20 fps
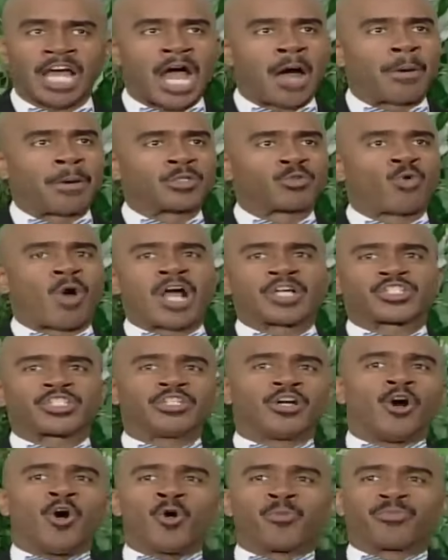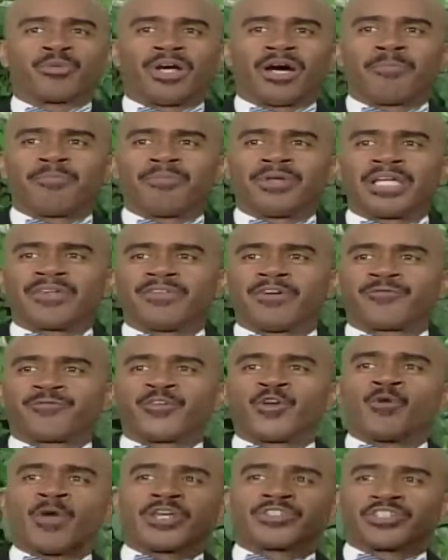I was watching Oprah, I believe, a
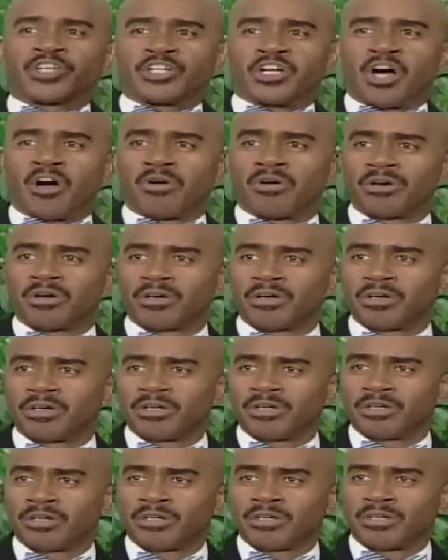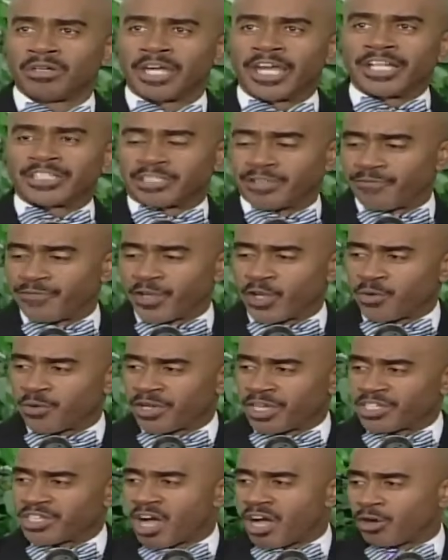few weeks ago
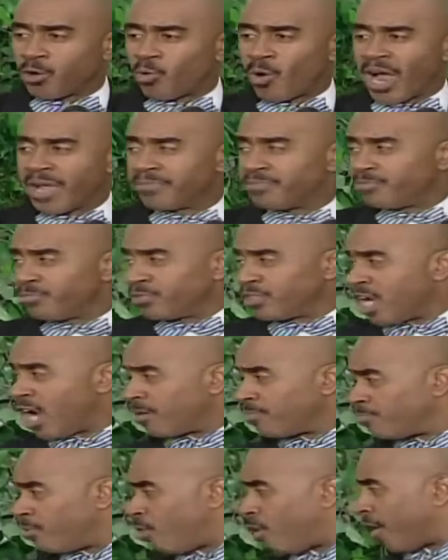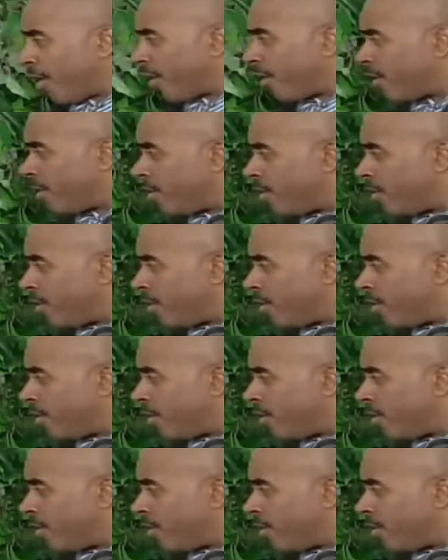interviewing a young white young boy.